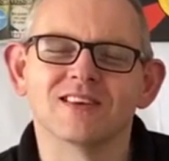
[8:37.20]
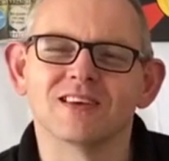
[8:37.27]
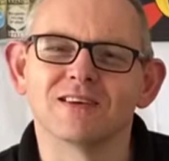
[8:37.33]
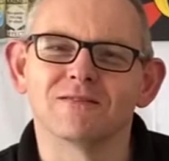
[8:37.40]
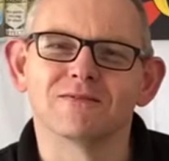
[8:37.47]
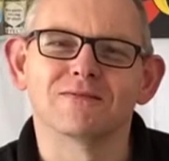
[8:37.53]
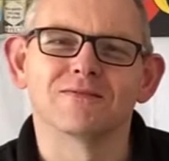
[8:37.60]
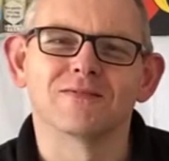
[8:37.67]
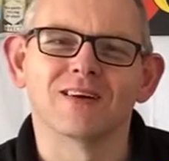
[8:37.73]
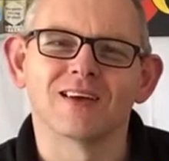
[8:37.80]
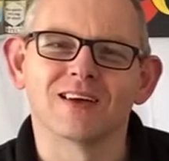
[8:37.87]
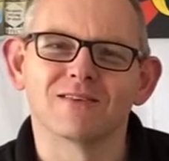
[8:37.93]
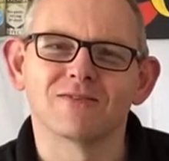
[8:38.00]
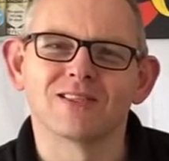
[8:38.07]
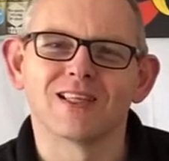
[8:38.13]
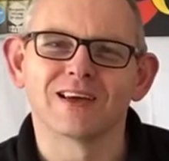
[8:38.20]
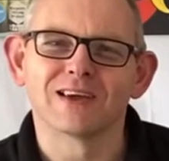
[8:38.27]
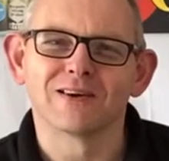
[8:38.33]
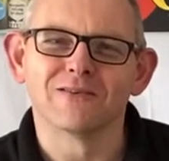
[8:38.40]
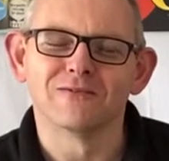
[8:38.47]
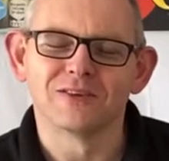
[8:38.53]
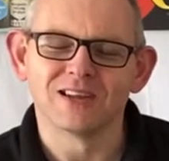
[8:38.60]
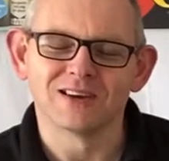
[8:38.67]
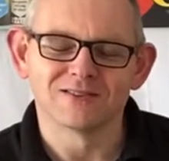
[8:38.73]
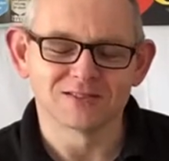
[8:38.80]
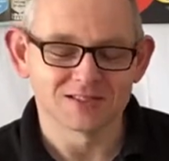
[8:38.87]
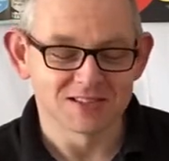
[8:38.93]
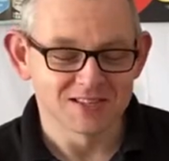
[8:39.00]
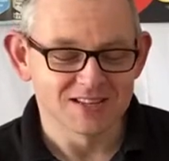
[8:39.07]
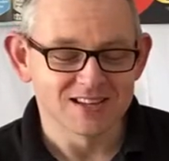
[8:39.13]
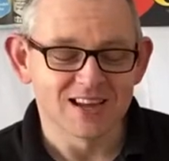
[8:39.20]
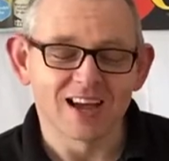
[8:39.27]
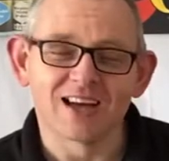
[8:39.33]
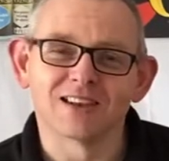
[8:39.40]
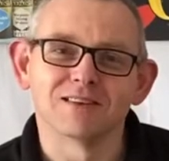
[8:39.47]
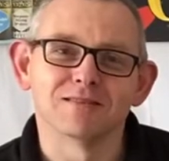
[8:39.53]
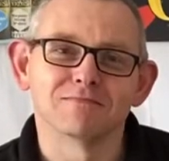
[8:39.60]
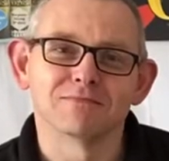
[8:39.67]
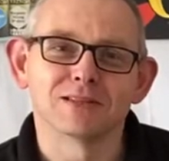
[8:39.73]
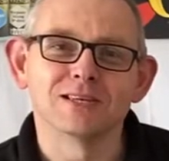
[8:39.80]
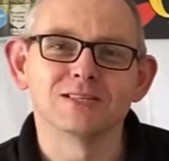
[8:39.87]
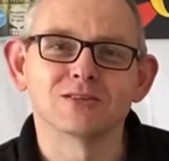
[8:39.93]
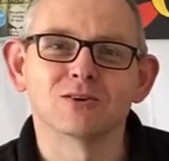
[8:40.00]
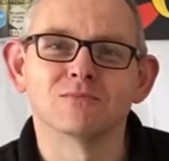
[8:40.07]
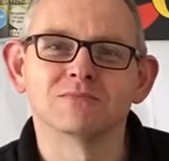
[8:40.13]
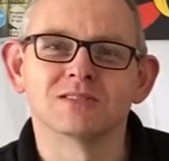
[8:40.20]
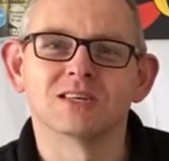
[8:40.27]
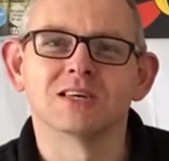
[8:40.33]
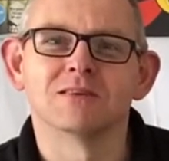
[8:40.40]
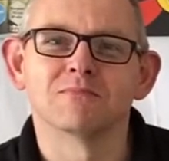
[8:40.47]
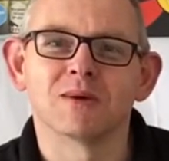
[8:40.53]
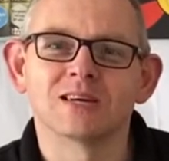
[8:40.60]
if you like our videos. And please come to